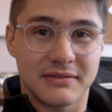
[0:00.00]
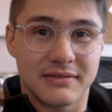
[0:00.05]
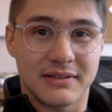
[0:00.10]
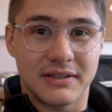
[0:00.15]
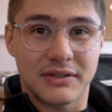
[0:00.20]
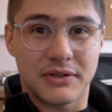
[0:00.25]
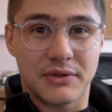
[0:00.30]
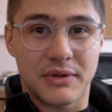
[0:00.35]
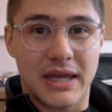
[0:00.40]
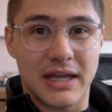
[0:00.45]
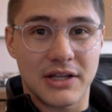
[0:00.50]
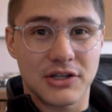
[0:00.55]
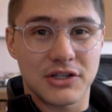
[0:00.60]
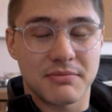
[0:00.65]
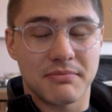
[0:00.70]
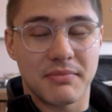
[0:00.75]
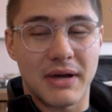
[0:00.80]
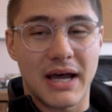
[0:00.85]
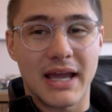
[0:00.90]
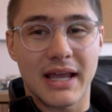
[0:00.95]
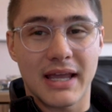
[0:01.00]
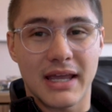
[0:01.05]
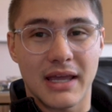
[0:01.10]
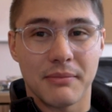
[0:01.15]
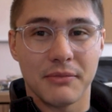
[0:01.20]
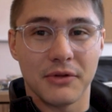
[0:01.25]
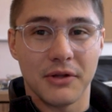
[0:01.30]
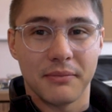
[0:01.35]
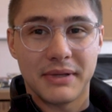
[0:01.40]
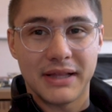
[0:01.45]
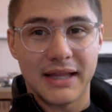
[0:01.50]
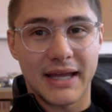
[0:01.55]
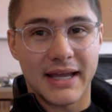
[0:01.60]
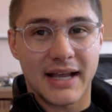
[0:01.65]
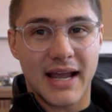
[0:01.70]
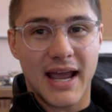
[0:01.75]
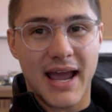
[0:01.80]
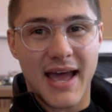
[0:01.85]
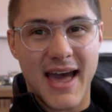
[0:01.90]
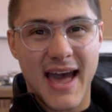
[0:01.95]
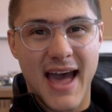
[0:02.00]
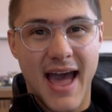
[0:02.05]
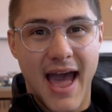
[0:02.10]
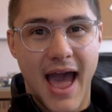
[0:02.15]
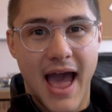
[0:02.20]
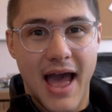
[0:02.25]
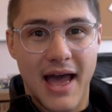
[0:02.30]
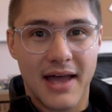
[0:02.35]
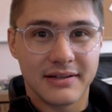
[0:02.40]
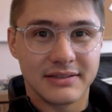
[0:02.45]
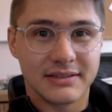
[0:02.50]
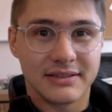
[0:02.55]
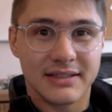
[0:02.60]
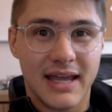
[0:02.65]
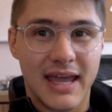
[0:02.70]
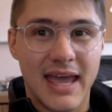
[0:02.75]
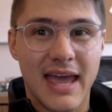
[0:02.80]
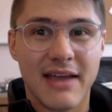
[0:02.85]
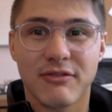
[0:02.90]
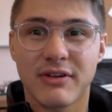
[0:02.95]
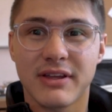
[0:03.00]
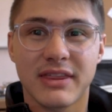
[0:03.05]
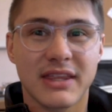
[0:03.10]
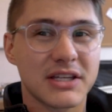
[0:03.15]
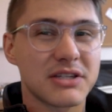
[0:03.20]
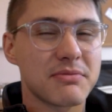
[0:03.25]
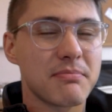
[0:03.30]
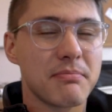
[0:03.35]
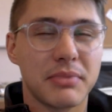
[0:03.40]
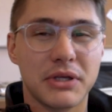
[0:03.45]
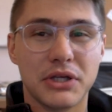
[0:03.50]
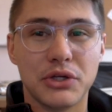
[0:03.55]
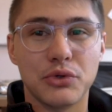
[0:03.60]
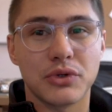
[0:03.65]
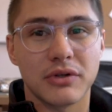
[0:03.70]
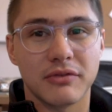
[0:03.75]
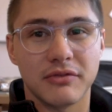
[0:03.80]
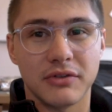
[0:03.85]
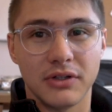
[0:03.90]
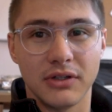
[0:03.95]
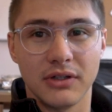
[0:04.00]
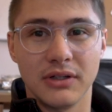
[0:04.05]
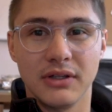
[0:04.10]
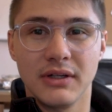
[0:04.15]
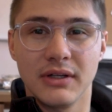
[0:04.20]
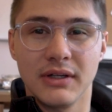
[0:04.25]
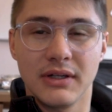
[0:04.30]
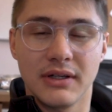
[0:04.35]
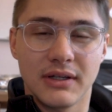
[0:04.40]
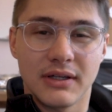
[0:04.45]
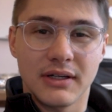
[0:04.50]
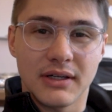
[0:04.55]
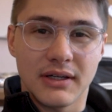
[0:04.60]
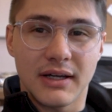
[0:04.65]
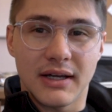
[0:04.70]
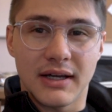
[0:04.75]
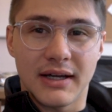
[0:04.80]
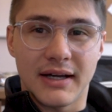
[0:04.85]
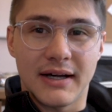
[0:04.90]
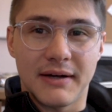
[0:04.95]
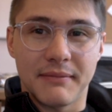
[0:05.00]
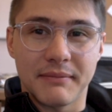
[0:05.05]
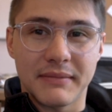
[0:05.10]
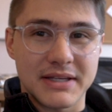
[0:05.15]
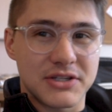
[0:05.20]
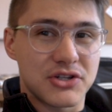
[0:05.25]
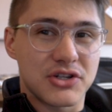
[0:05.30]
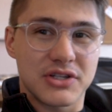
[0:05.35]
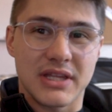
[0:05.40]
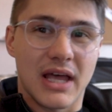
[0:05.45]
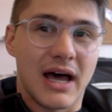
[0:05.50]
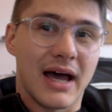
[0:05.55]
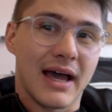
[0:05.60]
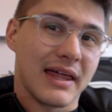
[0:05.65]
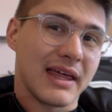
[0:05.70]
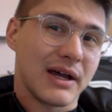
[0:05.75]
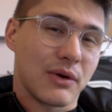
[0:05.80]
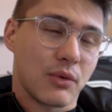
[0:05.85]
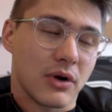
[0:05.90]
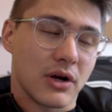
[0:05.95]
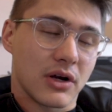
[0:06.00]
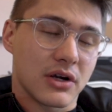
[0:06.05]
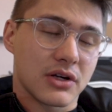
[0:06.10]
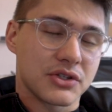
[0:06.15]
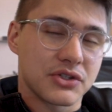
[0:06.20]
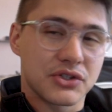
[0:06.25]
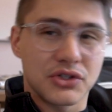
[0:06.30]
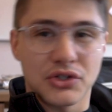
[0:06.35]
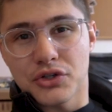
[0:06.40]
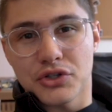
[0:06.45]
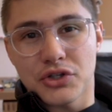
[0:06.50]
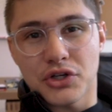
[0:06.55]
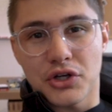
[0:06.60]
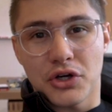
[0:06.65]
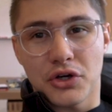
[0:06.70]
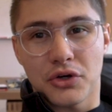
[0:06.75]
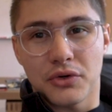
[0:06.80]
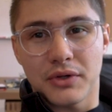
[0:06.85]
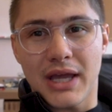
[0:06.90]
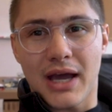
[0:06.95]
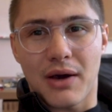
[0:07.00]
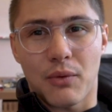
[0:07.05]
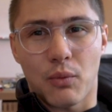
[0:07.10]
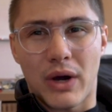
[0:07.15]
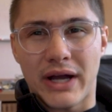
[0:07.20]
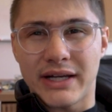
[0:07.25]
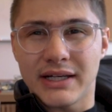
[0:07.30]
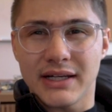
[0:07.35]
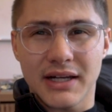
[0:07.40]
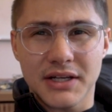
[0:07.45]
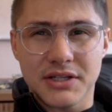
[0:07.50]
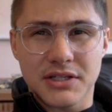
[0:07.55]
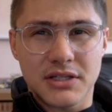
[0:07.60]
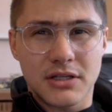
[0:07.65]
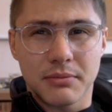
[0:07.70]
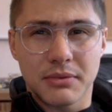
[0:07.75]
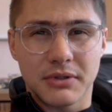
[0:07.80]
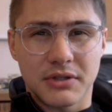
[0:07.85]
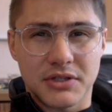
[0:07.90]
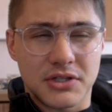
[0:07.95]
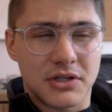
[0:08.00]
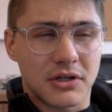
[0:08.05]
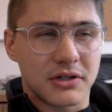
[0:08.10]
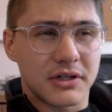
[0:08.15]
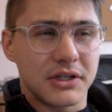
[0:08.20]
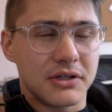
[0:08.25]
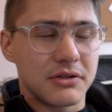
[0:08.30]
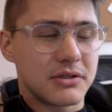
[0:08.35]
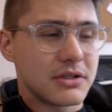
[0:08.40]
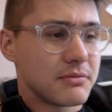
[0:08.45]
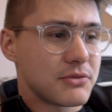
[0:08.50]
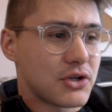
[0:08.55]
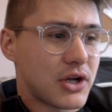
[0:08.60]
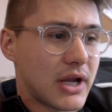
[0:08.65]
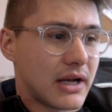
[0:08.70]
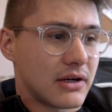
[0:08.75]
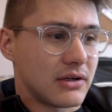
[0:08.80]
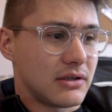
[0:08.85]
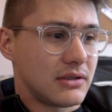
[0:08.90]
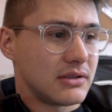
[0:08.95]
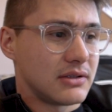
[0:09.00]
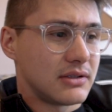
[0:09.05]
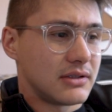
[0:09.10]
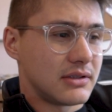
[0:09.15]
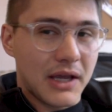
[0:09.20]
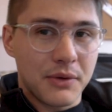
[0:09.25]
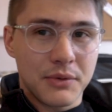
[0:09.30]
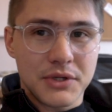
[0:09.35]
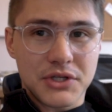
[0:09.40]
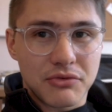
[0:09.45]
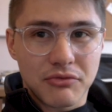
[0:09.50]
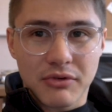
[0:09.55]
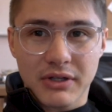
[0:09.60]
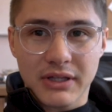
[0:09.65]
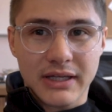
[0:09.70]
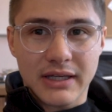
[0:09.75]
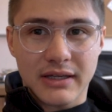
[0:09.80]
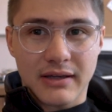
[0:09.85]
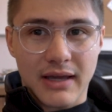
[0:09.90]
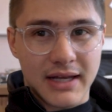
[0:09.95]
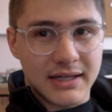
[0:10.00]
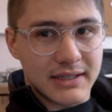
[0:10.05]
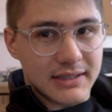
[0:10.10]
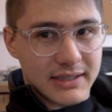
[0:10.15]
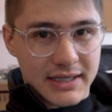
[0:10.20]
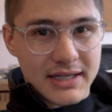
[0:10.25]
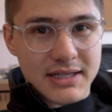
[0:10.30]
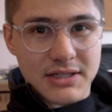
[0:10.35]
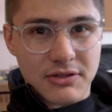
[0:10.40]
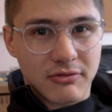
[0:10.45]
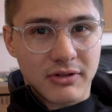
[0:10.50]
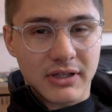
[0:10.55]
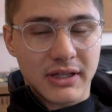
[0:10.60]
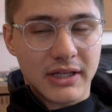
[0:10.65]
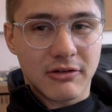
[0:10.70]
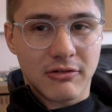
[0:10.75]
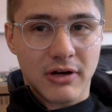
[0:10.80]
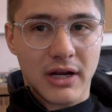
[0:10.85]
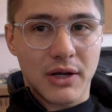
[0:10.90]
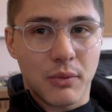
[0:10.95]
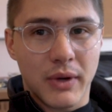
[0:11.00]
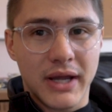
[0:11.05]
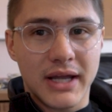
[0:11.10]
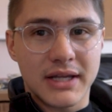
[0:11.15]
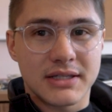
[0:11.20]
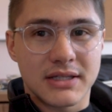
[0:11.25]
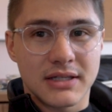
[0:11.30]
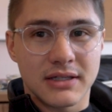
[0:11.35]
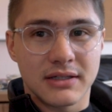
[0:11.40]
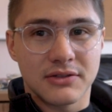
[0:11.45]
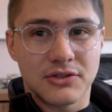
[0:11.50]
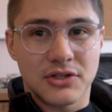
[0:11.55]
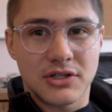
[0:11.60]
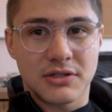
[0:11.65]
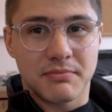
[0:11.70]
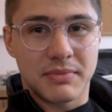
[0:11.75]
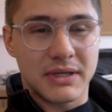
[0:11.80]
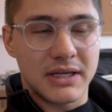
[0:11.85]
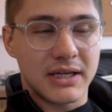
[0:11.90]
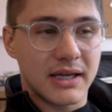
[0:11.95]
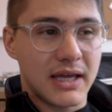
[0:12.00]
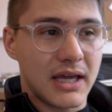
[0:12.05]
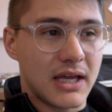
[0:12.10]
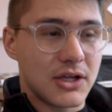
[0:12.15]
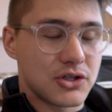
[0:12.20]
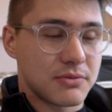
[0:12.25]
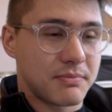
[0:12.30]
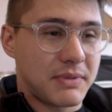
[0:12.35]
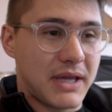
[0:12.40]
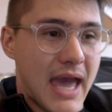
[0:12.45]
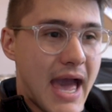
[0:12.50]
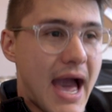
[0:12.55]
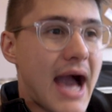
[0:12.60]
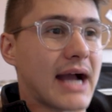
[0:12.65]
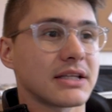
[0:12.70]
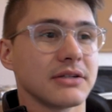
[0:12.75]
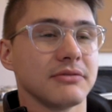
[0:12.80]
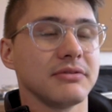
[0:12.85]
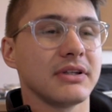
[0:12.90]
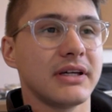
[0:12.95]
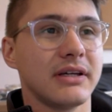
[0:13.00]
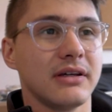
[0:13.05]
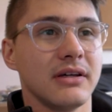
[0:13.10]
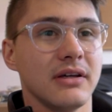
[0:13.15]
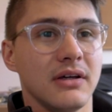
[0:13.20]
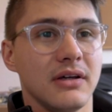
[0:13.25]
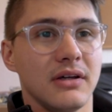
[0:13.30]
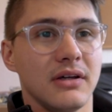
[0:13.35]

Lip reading: You can't just buy a gimbal and be like, ha, everything's beautiful. That's just not how that works. So yeah, why did I start a YouTube channel? It is a really great way to just be engaged, be actively